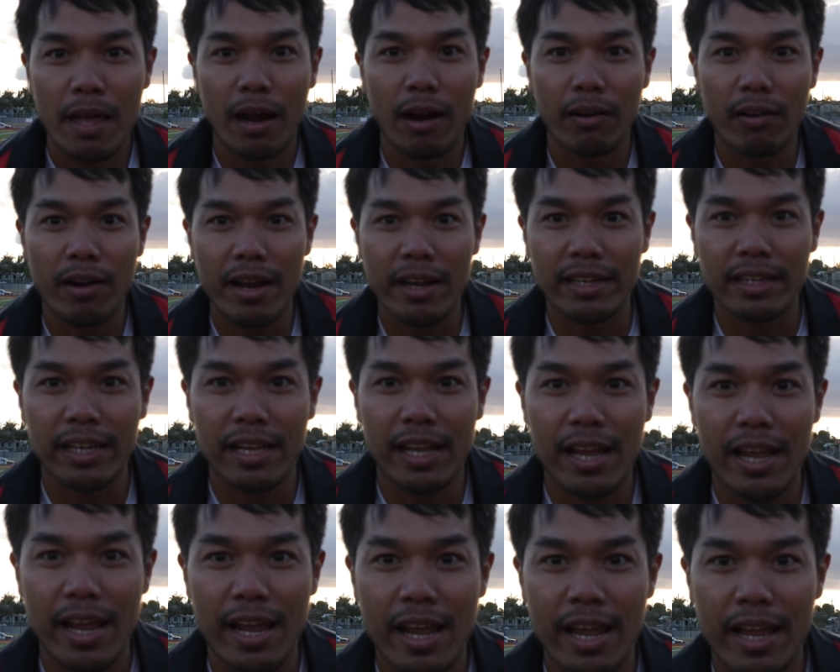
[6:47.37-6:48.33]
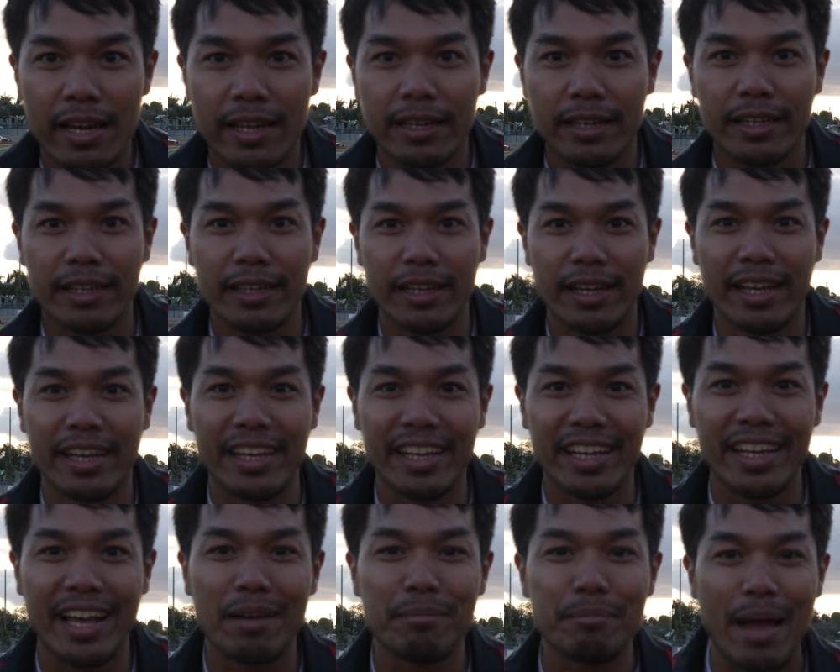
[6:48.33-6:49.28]
All right, and
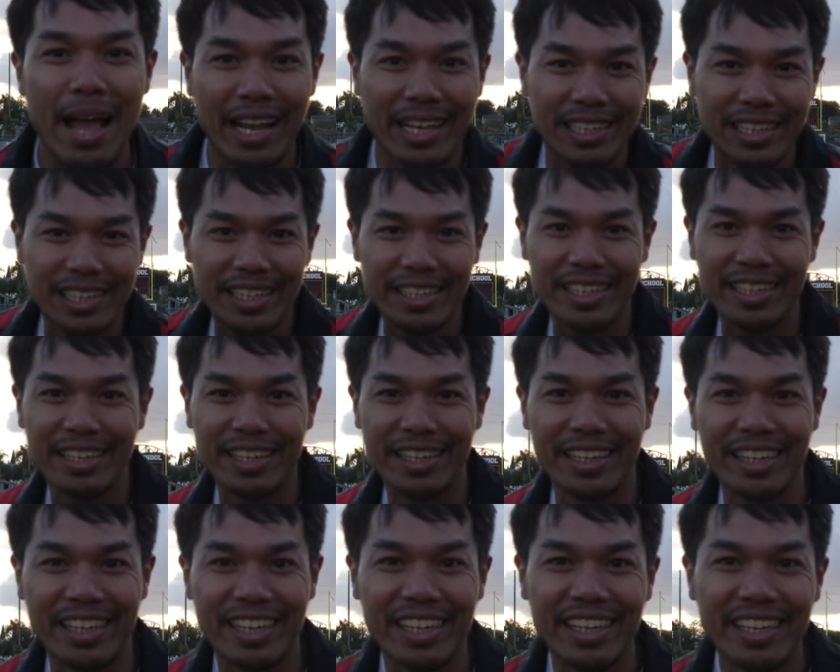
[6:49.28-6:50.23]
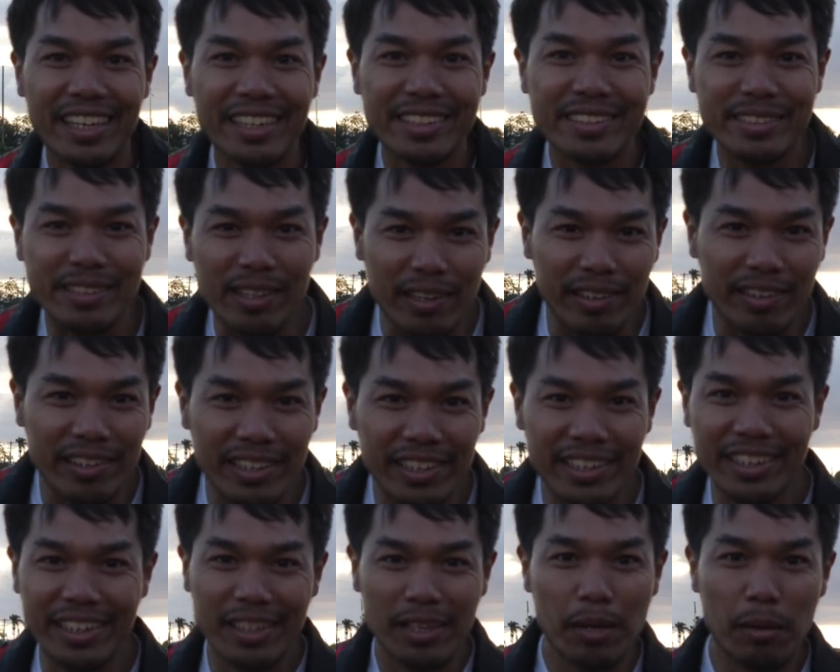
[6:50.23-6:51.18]
I'm backlit. Sorry,
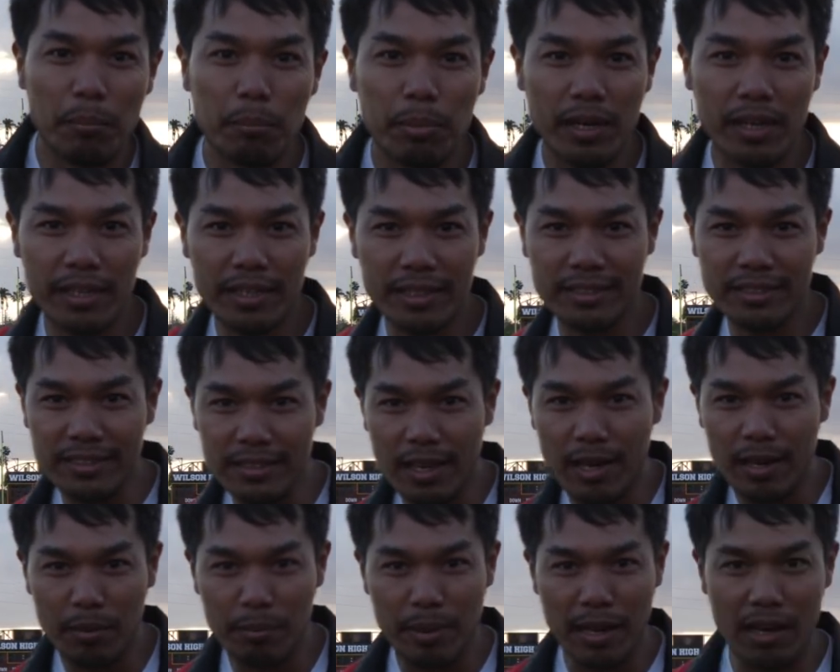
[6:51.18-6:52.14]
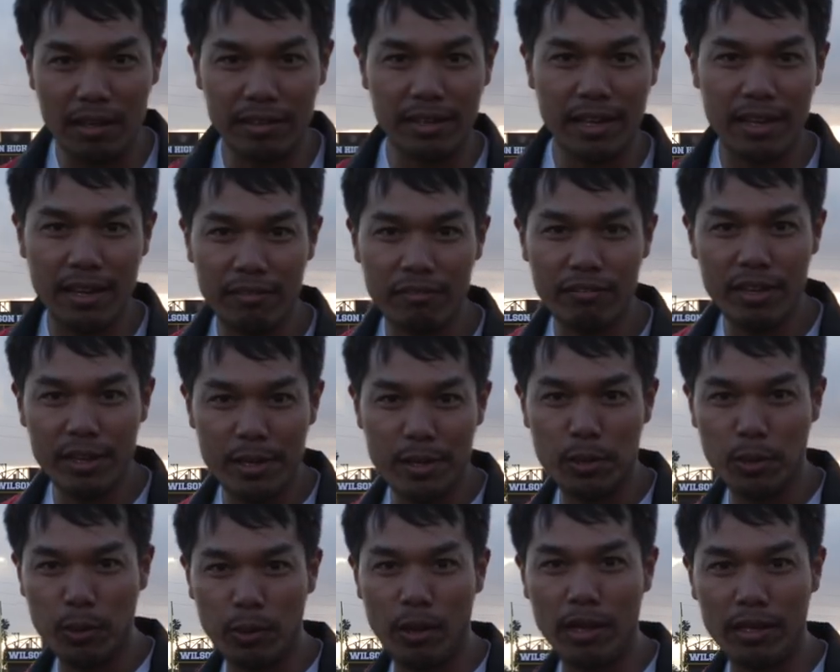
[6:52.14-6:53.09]
but this is not about a
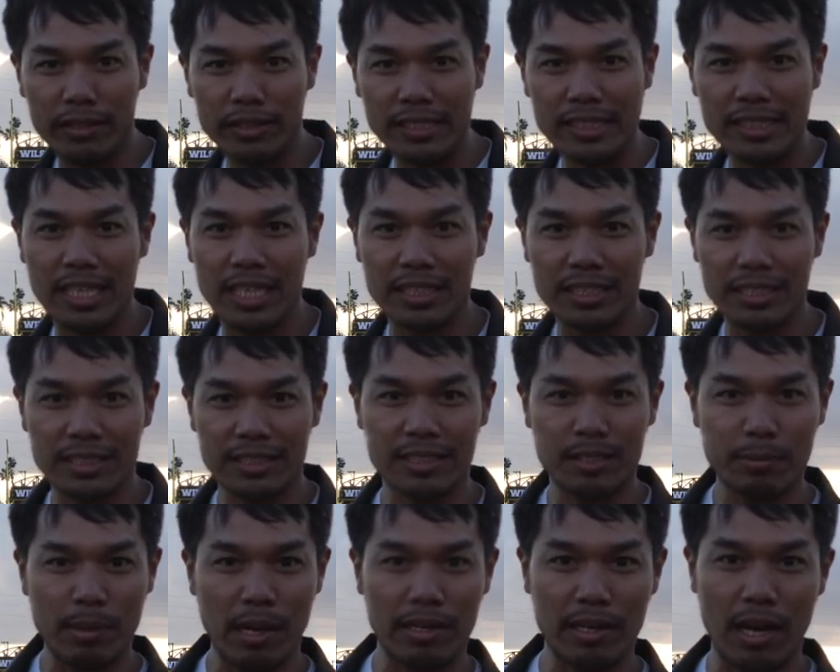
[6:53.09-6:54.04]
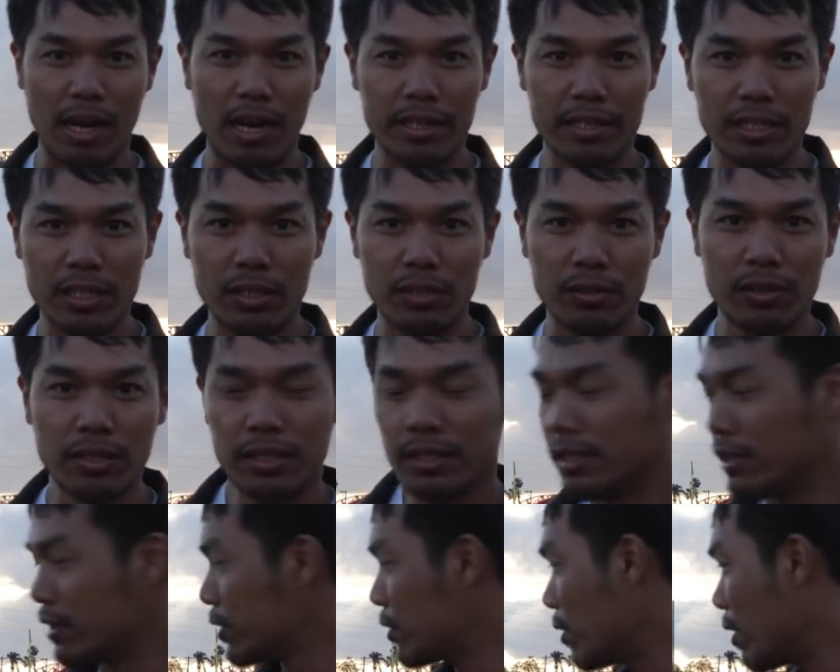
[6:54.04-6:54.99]
video quality test. This is about audio.
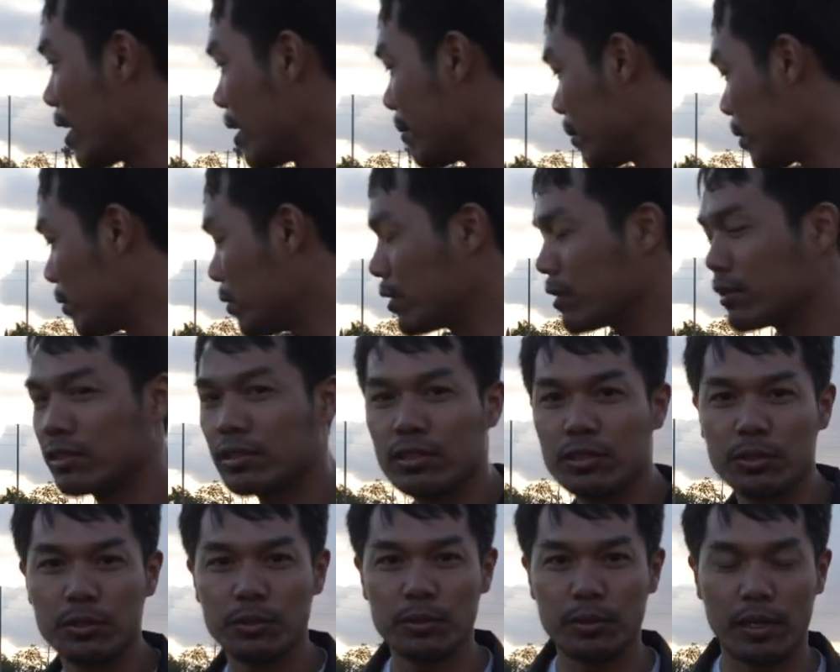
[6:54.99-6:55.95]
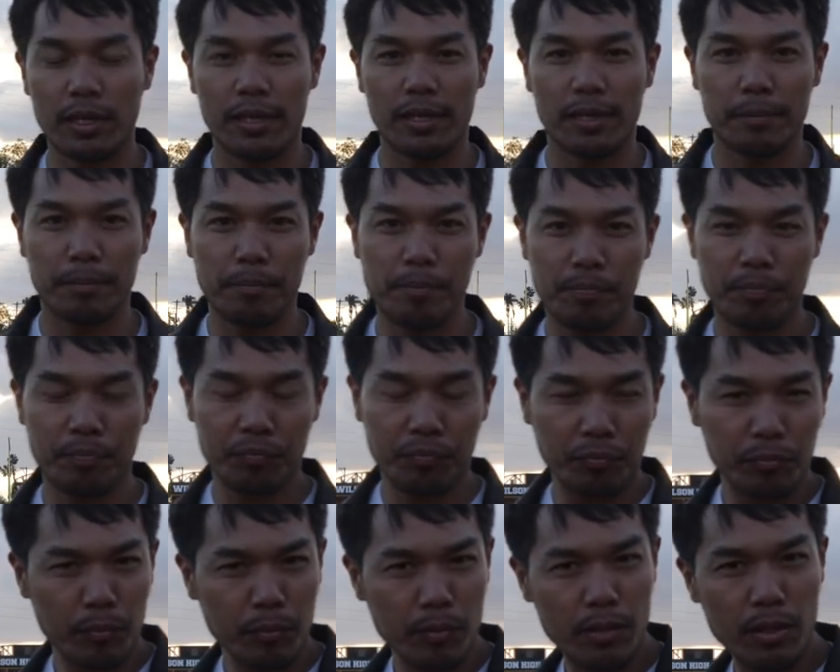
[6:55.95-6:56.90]
So I'm going to
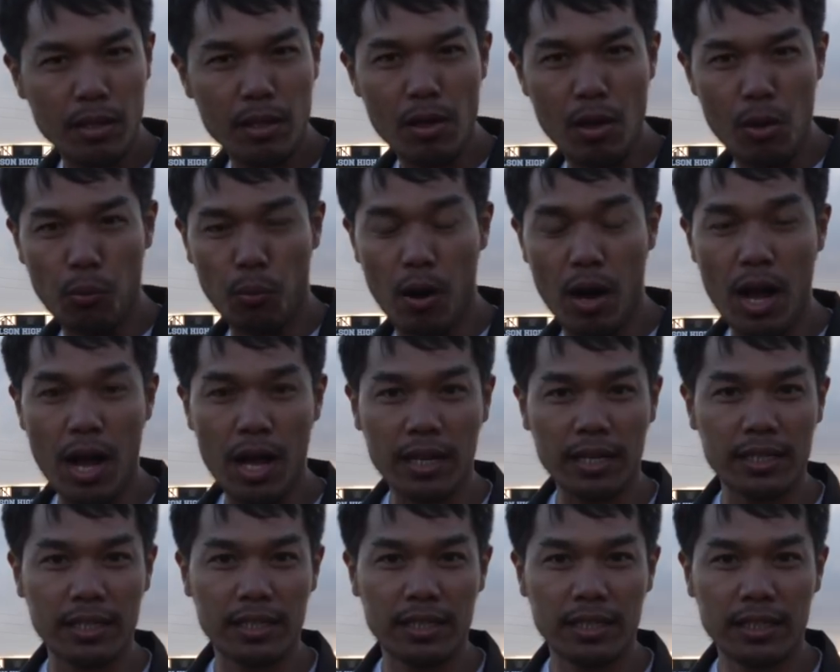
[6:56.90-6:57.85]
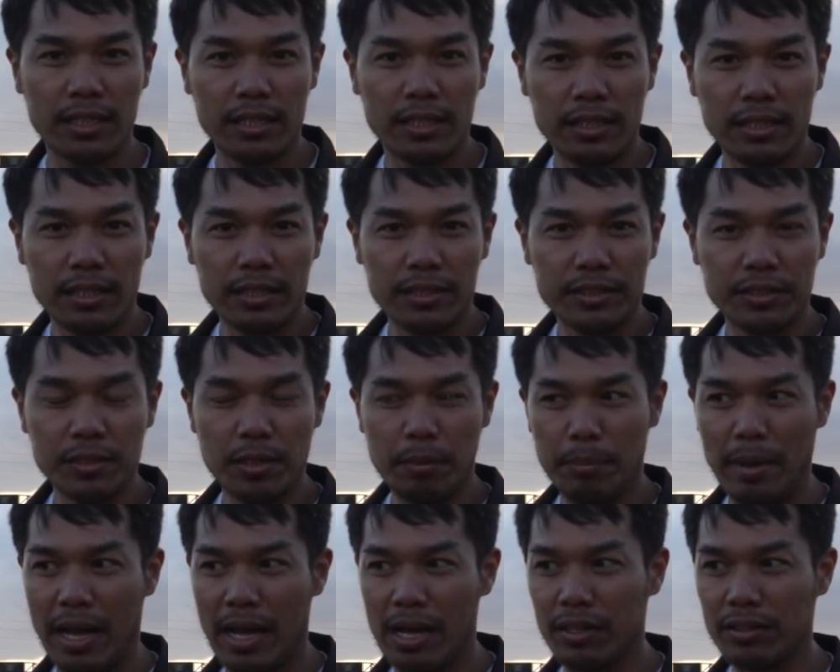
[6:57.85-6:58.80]
walk to
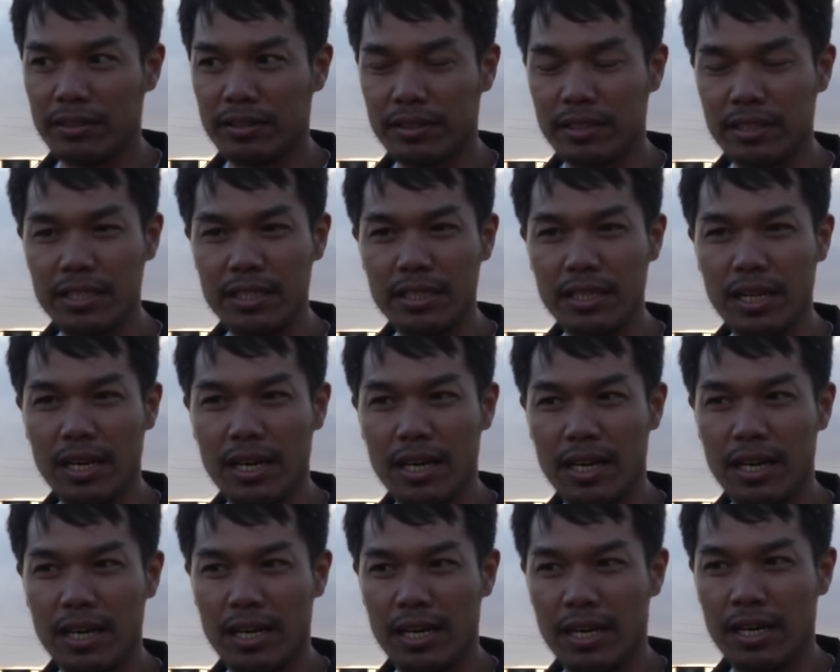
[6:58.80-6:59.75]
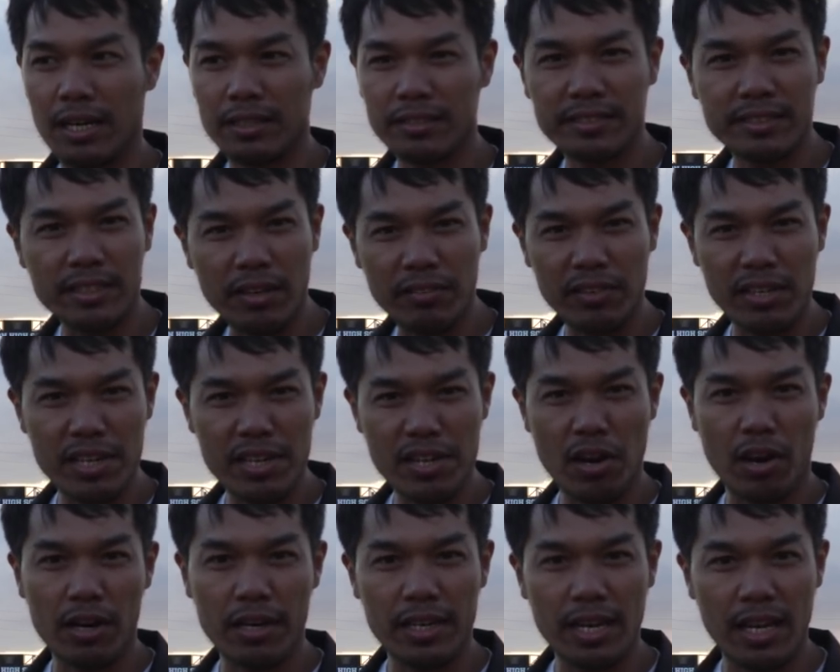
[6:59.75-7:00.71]
about the
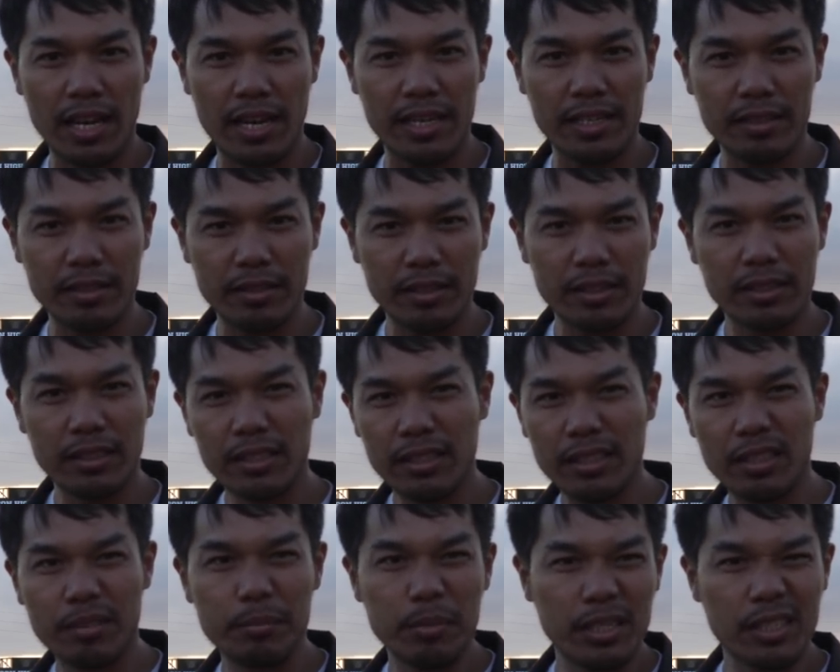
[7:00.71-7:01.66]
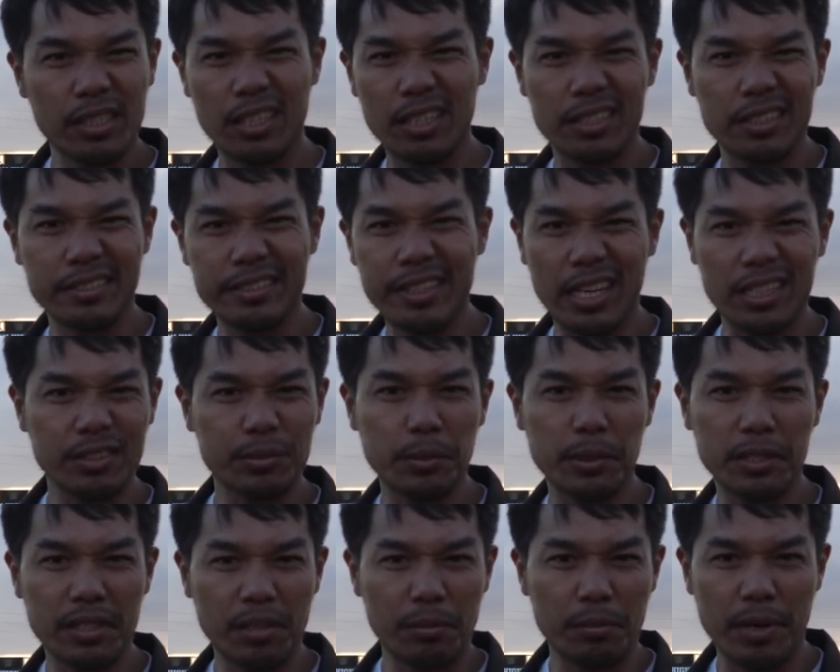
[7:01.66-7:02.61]
70-yard line because that's
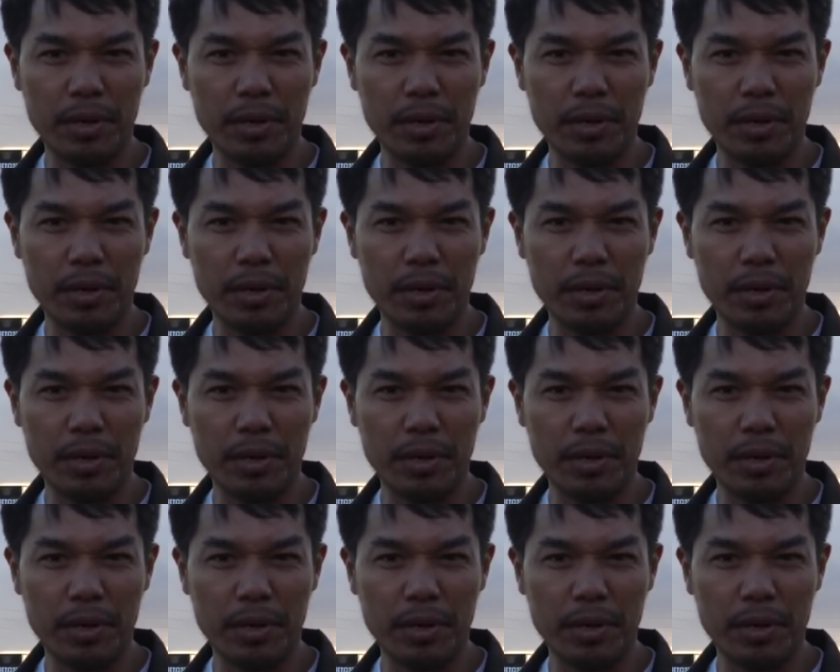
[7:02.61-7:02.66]
where the